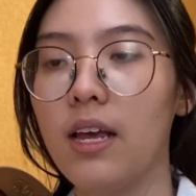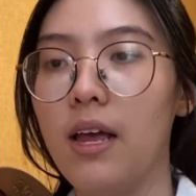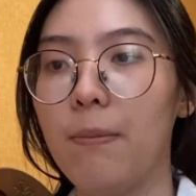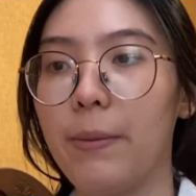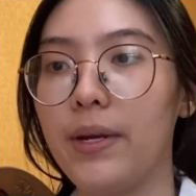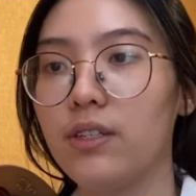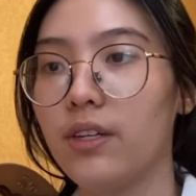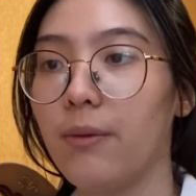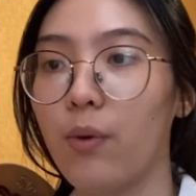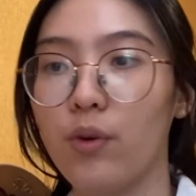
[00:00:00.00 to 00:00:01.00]
My patient
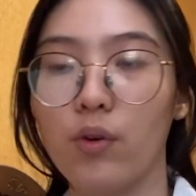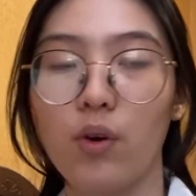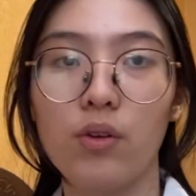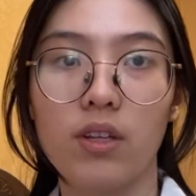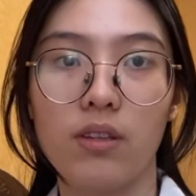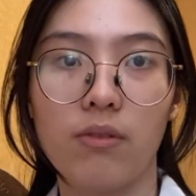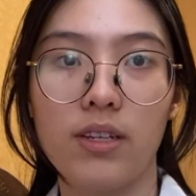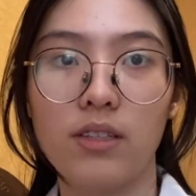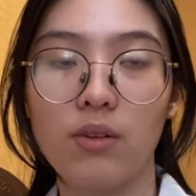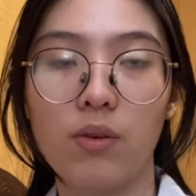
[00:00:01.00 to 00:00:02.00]
named Wong Yong Kong, 21
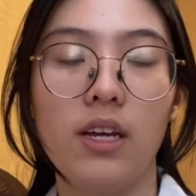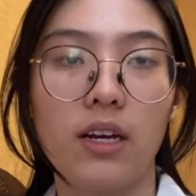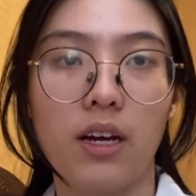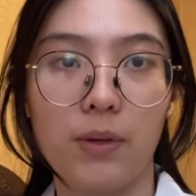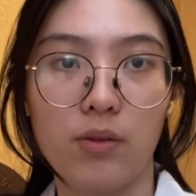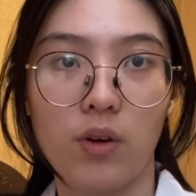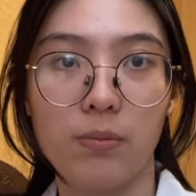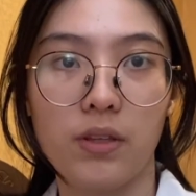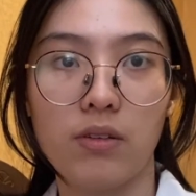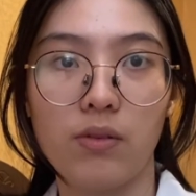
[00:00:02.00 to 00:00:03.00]
years old, coming to
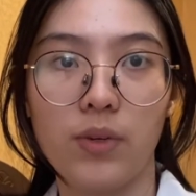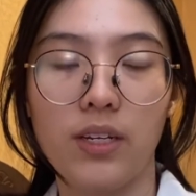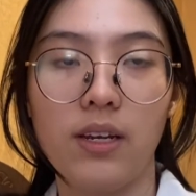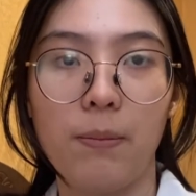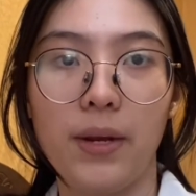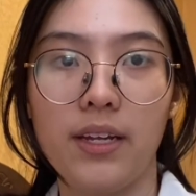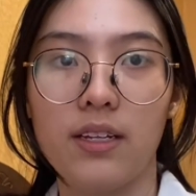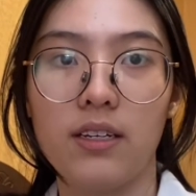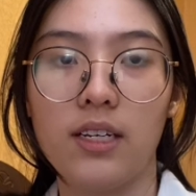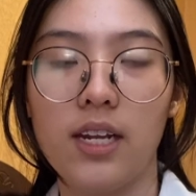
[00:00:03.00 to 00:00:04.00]
hospital with pain in
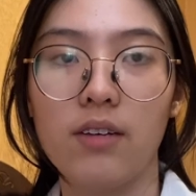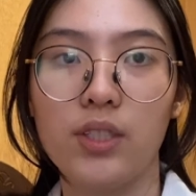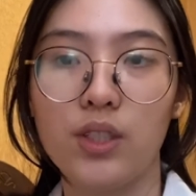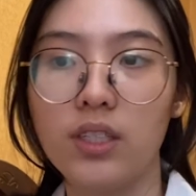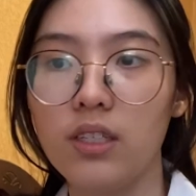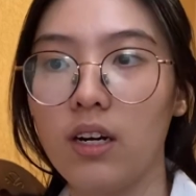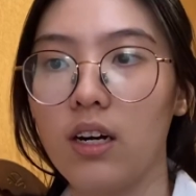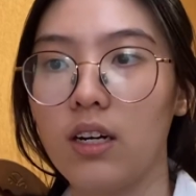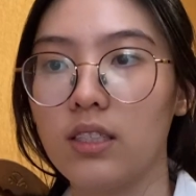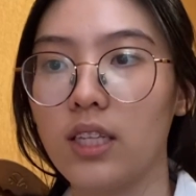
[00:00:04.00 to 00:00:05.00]
the iliac region,
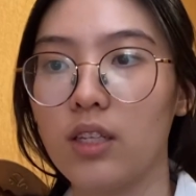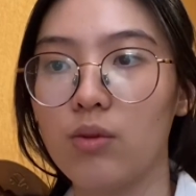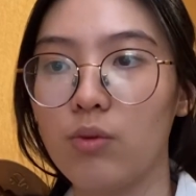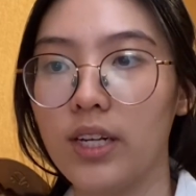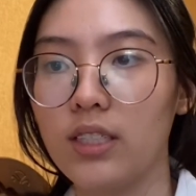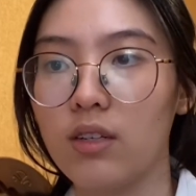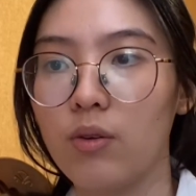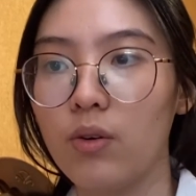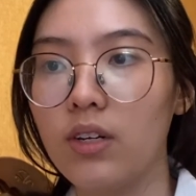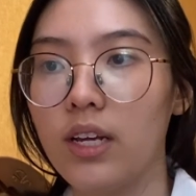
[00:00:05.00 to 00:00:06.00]
started 2 days
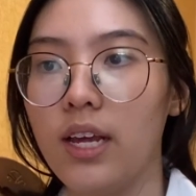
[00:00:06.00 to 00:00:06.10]
ago.